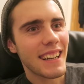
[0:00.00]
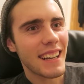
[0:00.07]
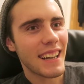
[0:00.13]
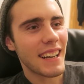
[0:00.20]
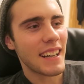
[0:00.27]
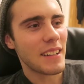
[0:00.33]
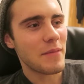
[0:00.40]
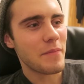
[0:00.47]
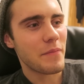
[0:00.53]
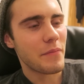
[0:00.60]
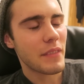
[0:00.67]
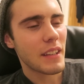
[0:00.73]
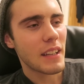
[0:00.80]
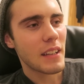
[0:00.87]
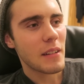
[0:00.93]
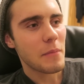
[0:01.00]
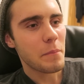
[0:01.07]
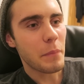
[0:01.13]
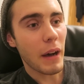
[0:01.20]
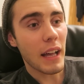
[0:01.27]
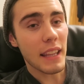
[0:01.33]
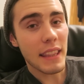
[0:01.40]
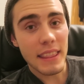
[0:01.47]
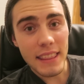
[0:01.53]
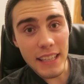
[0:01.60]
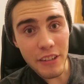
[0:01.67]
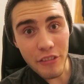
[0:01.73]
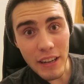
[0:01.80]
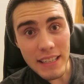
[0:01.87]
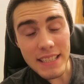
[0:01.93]
But
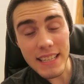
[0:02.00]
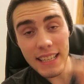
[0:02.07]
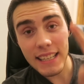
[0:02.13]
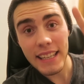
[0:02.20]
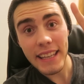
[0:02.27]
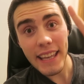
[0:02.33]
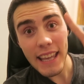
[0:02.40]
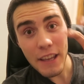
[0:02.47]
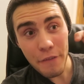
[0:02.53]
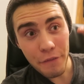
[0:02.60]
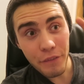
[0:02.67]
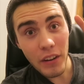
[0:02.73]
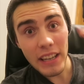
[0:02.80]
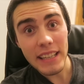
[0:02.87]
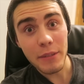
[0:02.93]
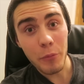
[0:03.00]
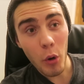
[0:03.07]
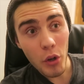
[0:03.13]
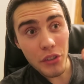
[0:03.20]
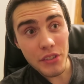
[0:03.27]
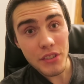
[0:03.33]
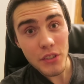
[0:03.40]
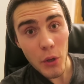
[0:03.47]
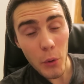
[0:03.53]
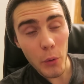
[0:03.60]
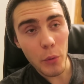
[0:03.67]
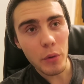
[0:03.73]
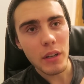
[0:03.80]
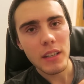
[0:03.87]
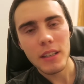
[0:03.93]
theoretically, if I was
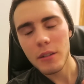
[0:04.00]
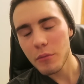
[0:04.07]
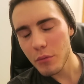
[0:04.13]
to,